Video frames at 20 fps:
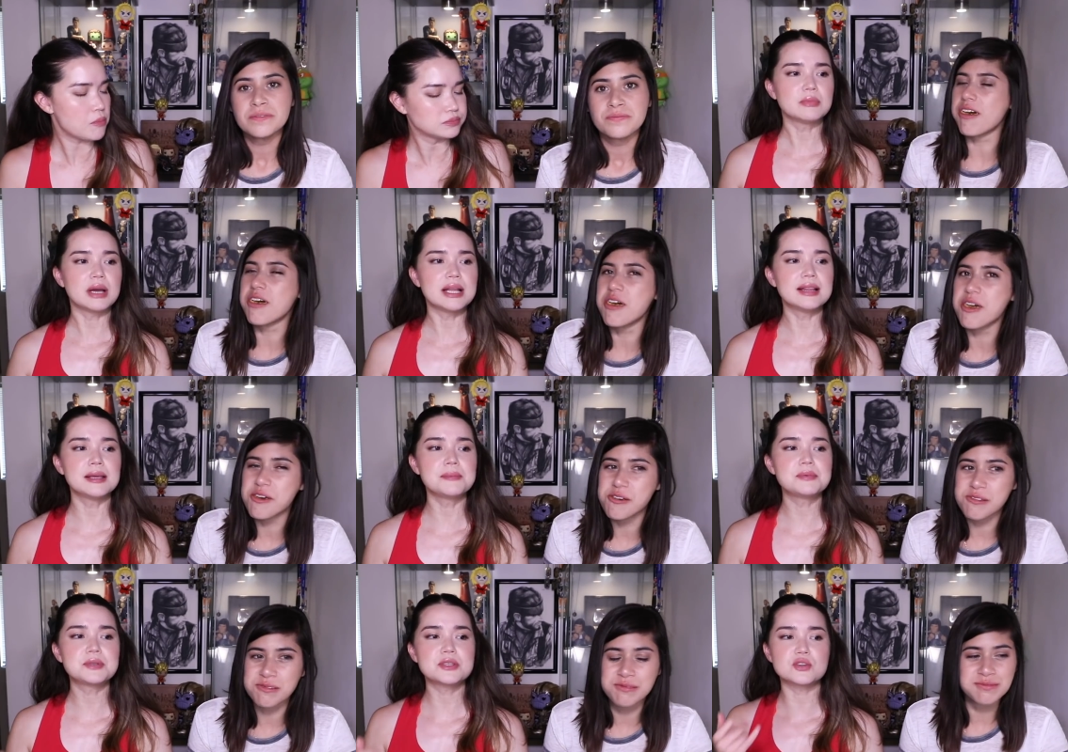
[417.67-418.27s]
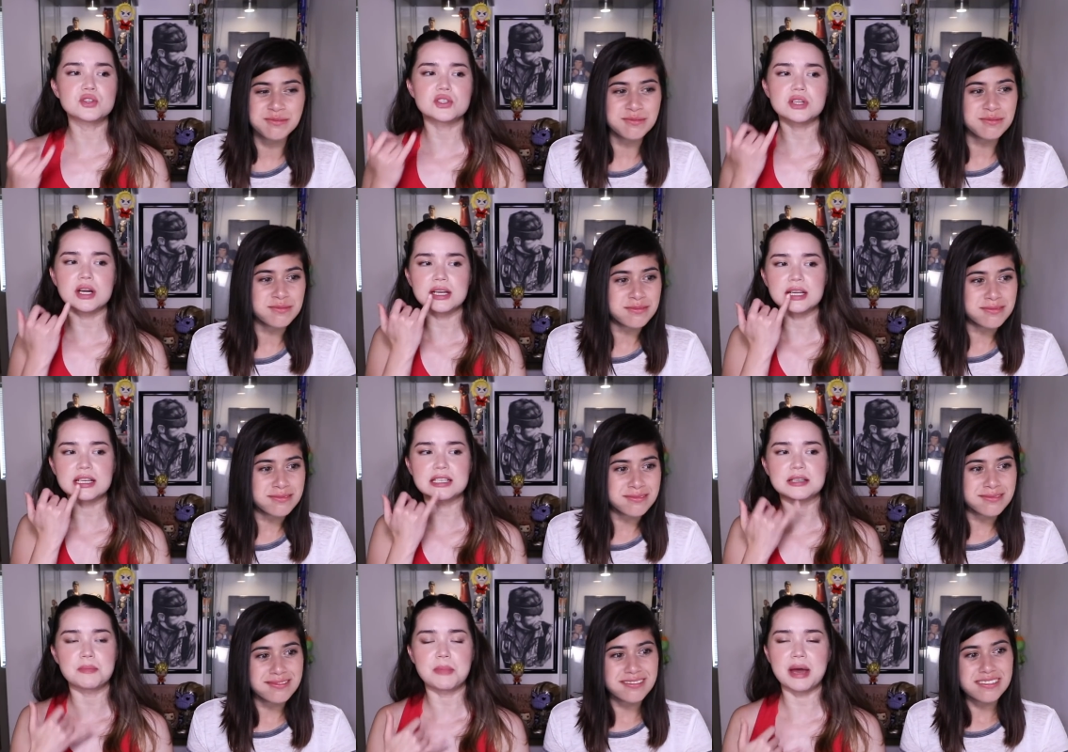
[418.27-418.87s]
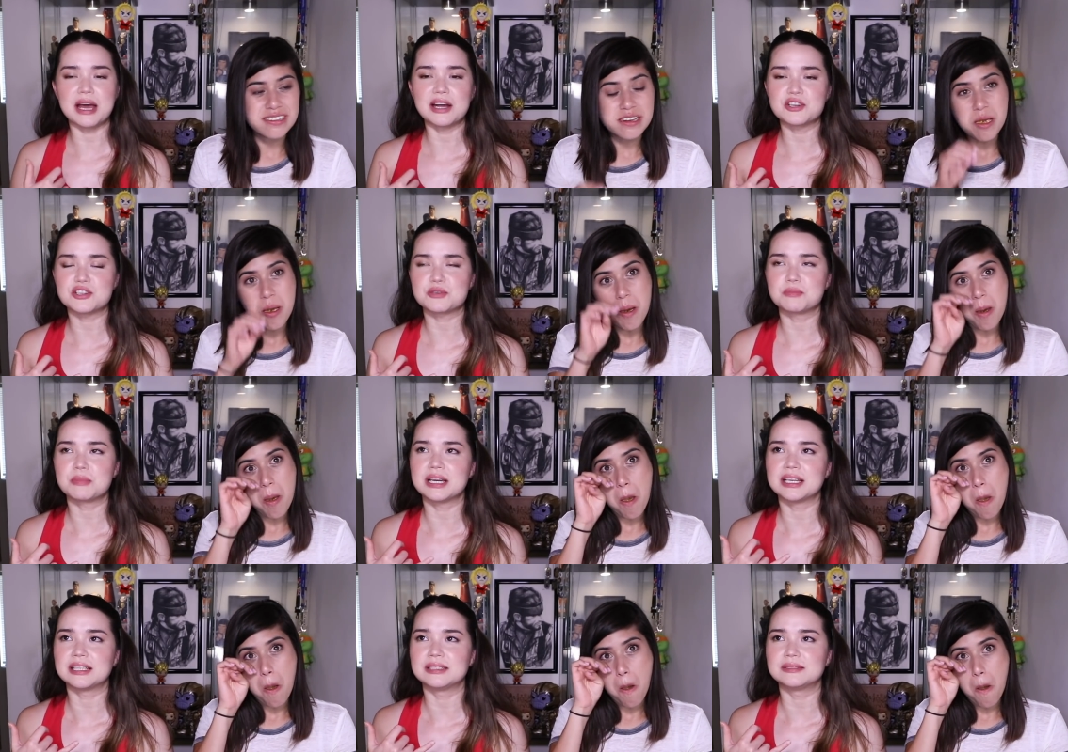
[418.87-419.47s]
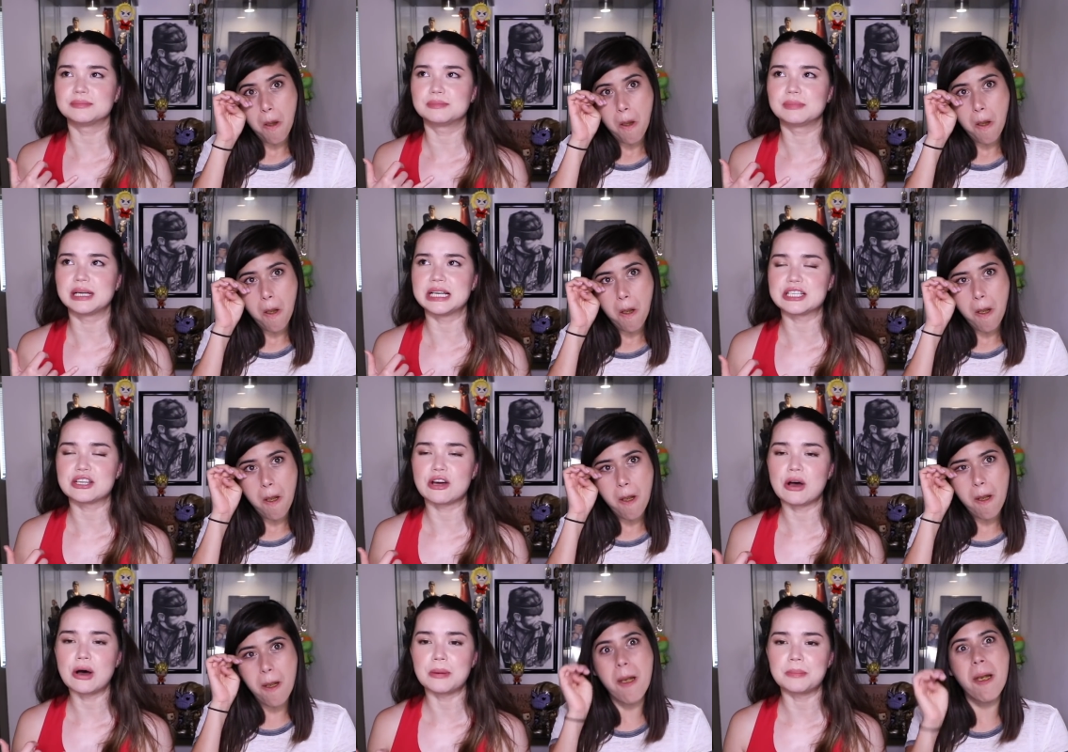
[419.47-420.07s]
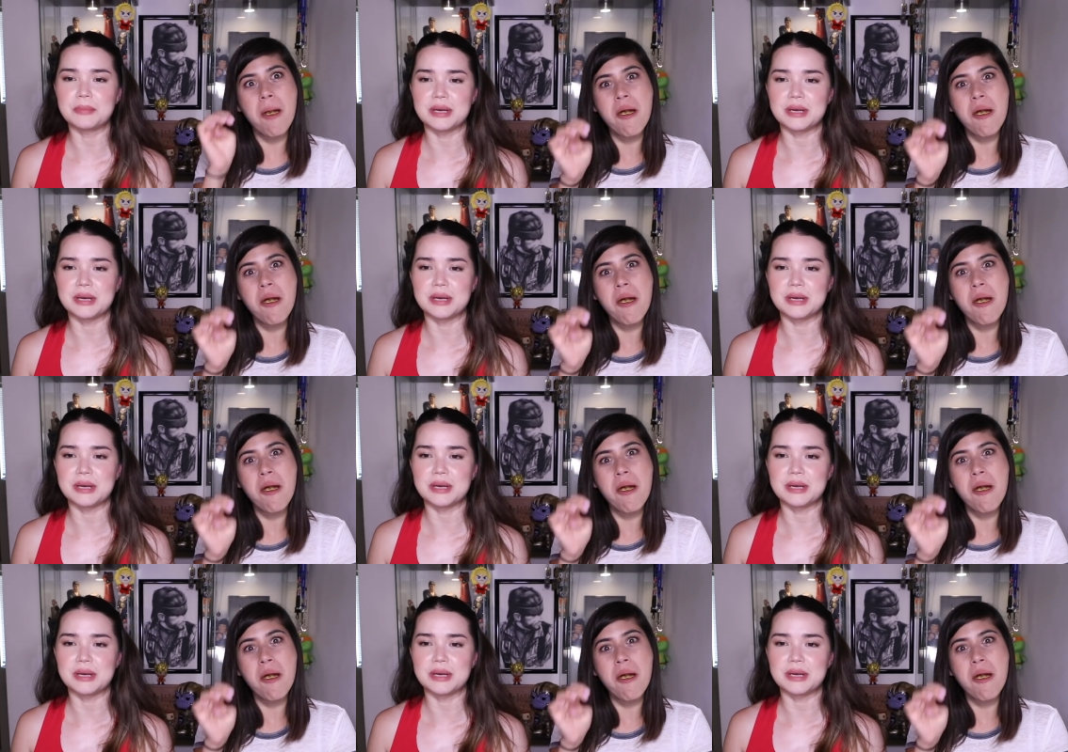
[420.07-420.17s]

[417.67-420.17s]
Speaker 1: My lips are starting to match my, my top